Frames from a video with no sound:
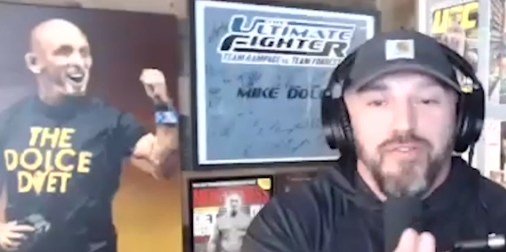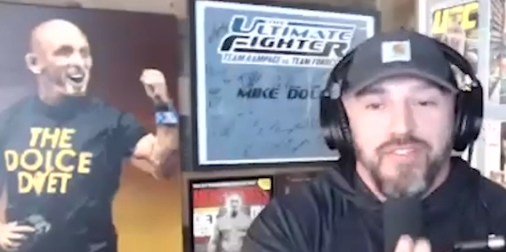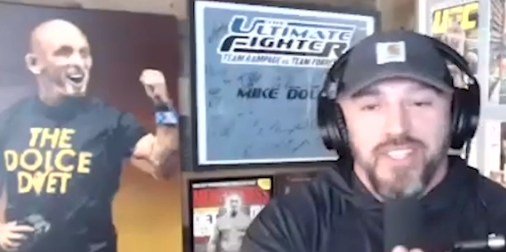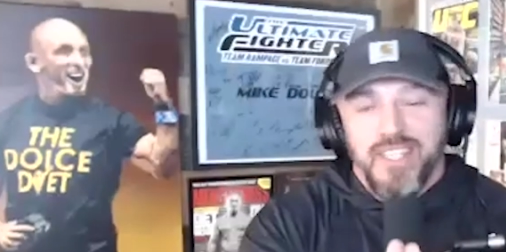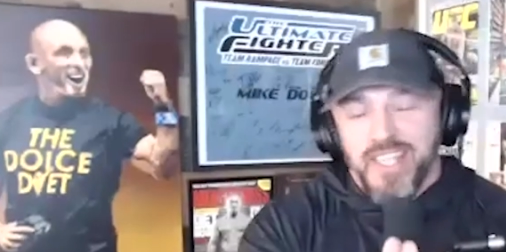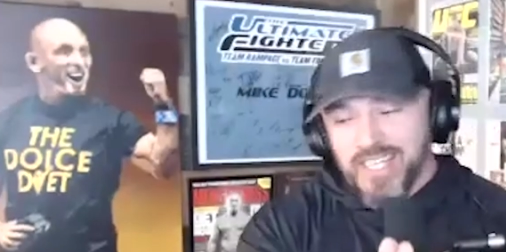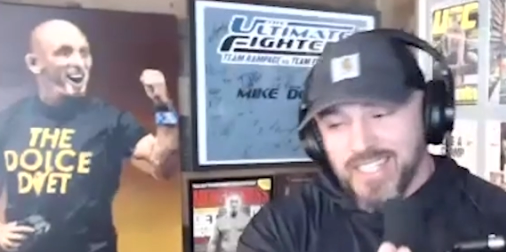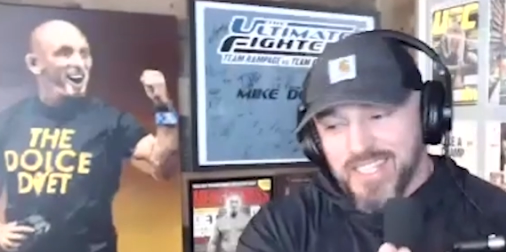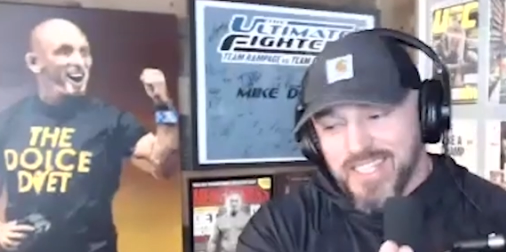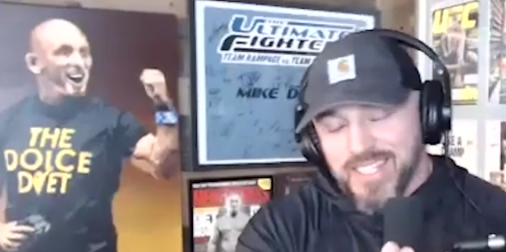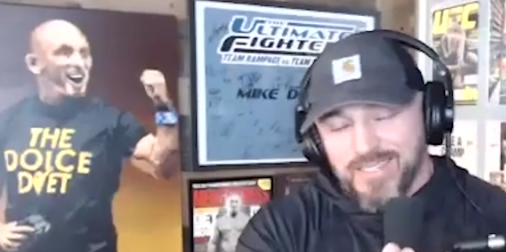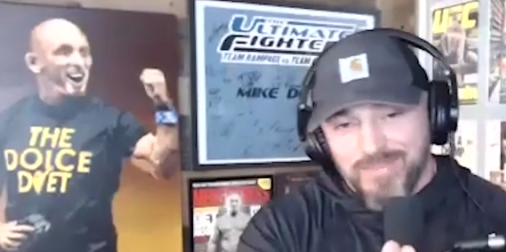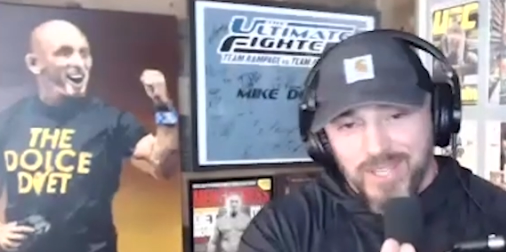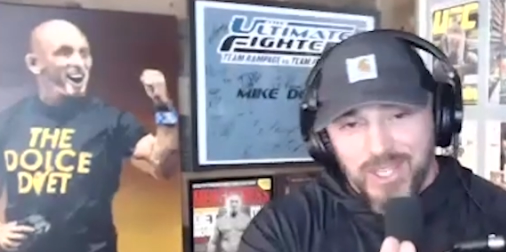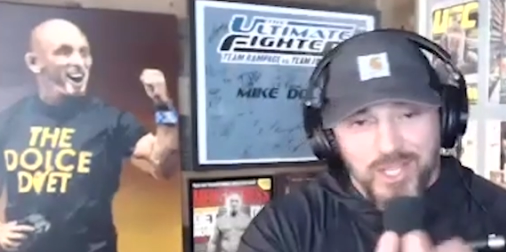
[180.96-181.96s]
Speaker 1: to this,
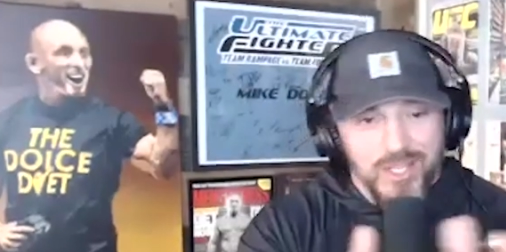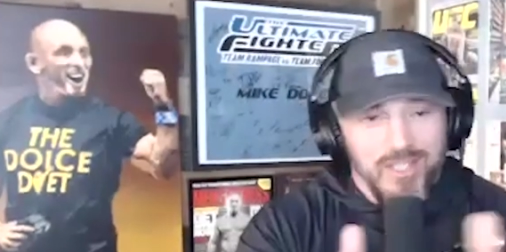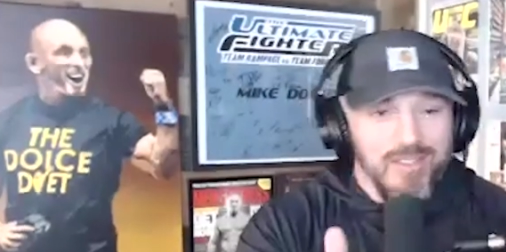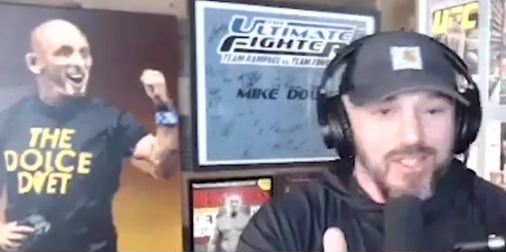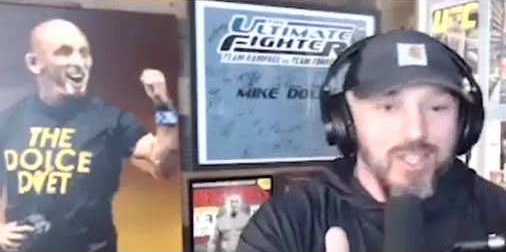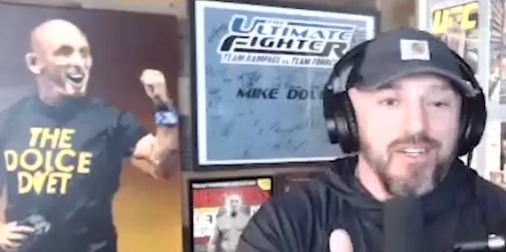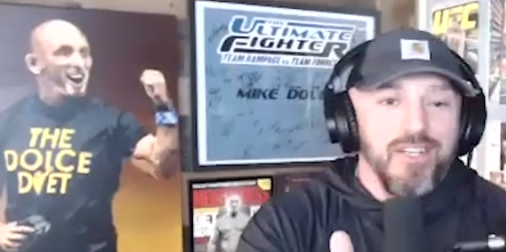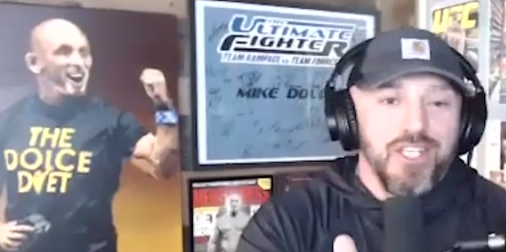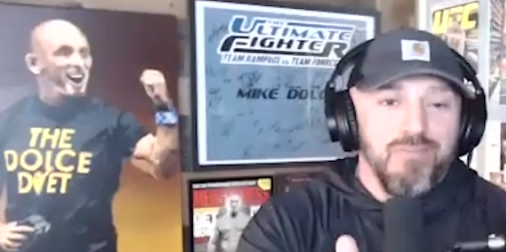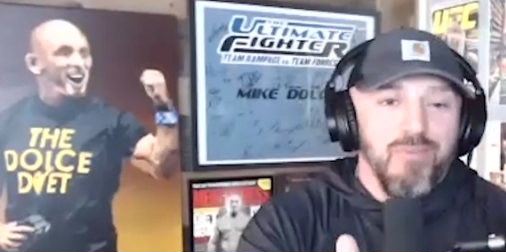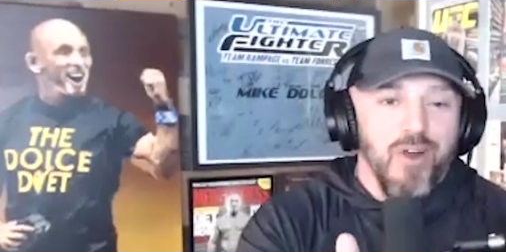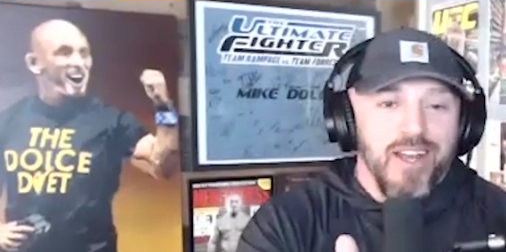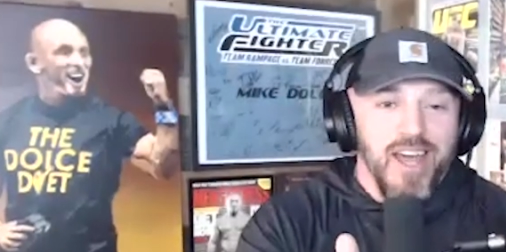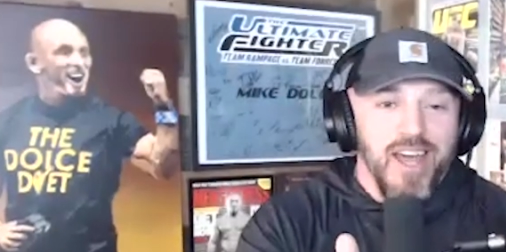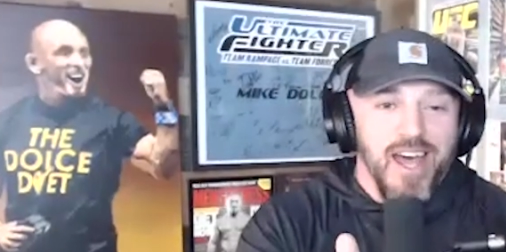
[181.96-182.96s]
you're a
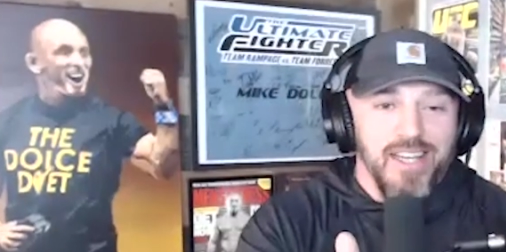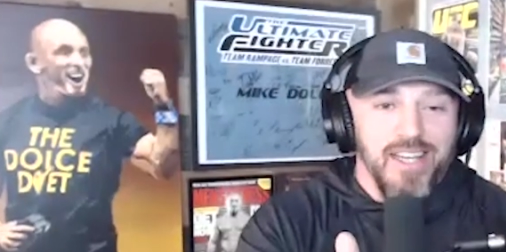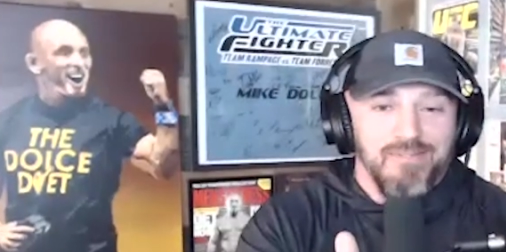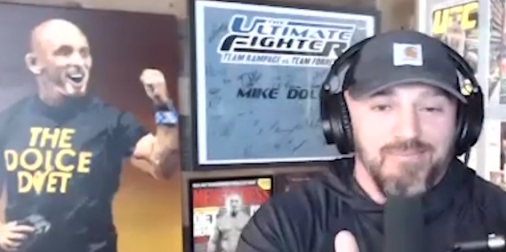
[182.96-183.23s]
smart guy